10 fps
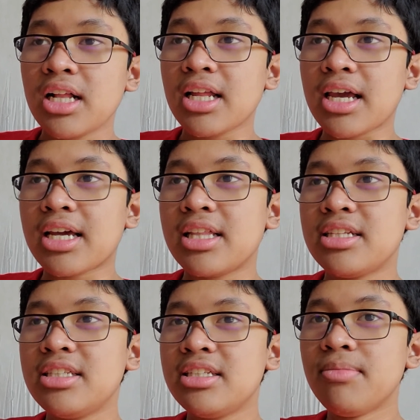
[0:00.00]
Like,
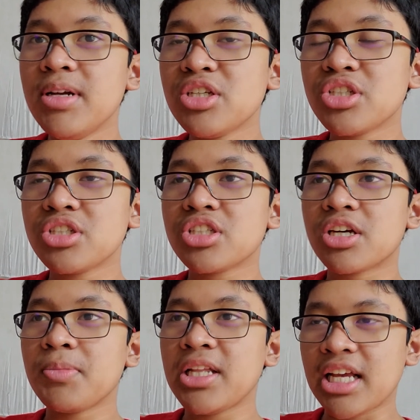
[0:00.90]
dimensions
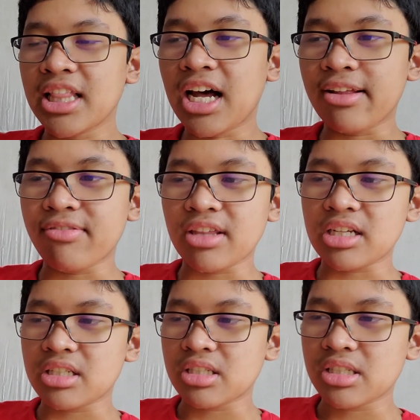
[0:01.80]
can mean a lot of
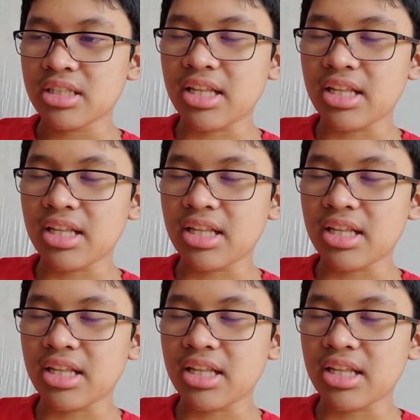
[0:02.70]
things.